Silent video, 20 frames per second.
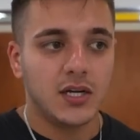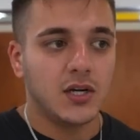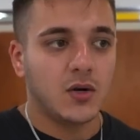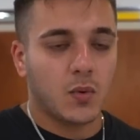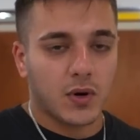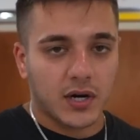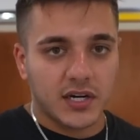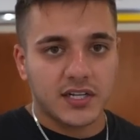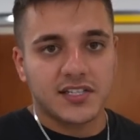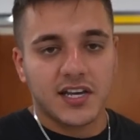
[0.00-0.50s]

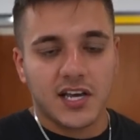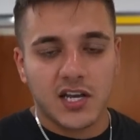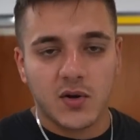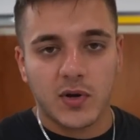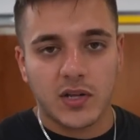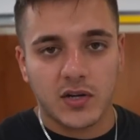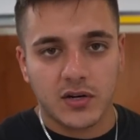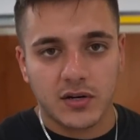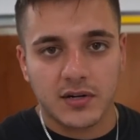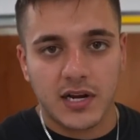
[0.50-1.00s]
we're gonna tell you
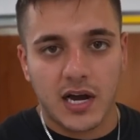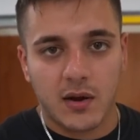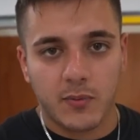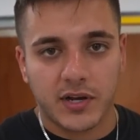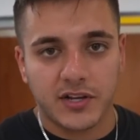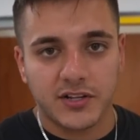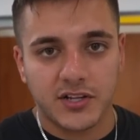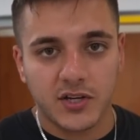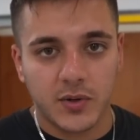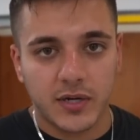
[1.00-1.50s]
whether or not we
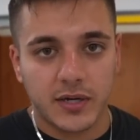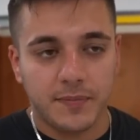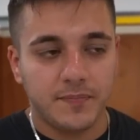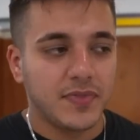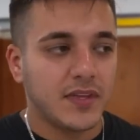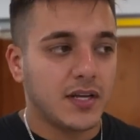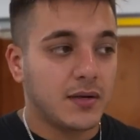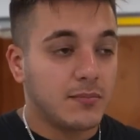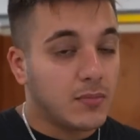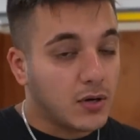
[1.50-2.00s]
could do
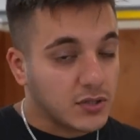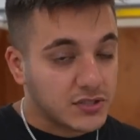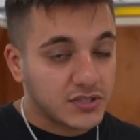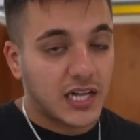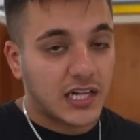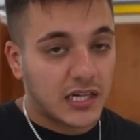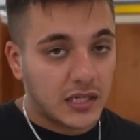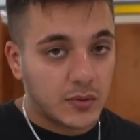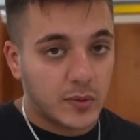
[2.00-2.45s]
it. Most likely